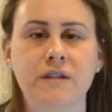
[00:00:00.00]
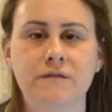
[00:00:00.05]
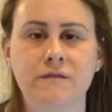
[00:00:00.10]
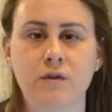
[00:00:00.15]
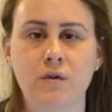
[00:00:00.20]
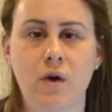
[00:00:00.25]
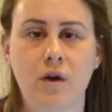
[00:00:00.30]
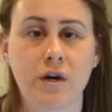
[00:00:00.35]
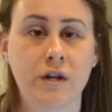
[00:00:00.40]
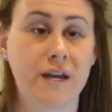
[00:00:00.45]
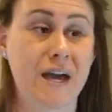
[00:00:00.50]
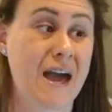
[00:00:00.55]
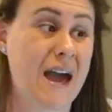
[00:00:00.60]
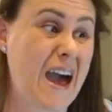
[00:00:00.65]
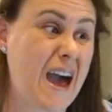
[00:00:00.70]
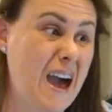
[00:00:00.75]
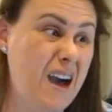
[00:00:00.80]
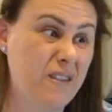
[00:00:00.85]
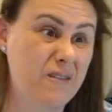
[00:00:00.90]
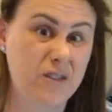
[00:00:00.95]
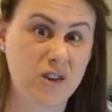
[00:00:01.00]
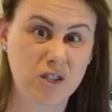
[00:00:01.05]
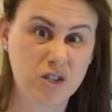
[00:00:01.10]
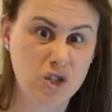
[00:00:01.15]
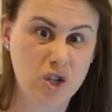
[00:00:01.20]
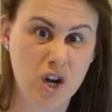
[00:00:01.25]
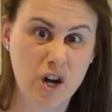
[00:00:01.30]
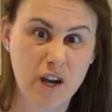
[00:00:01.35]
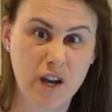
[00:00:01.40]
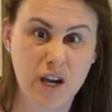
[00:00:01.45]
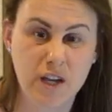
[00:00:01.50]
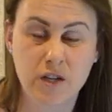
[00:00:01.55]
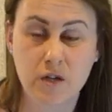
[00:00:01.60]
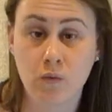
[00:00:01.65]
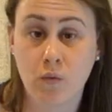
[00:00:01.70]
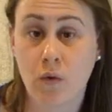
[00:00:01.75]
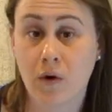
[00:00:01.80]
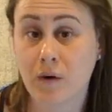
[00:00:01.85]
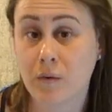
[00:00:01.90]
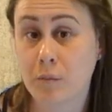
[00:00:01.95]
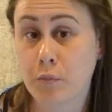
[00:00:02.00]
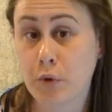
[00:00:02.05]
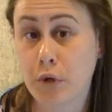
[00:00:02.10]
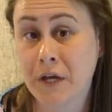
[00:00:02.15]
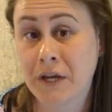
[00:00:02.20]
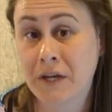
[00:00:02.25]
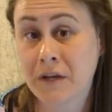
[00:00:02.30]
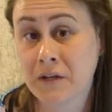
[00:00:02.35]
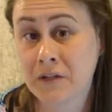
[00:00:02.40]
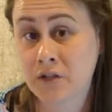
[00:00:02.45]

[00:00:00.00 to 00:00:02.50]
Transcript: if you already have a truck and you want to bring